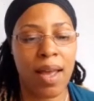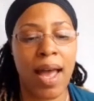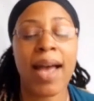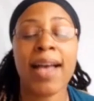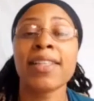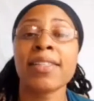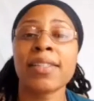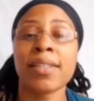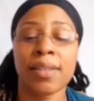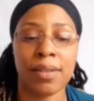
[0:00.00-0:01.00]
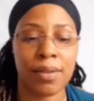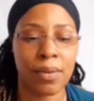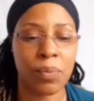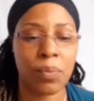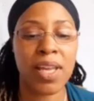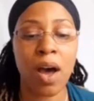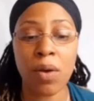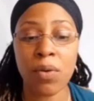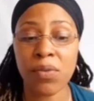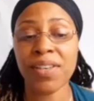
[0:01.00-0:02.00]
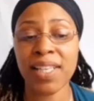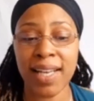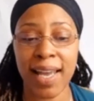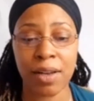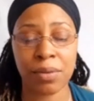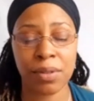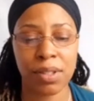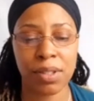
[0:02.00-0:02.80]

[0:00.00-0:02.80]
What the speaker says: As we hopefully now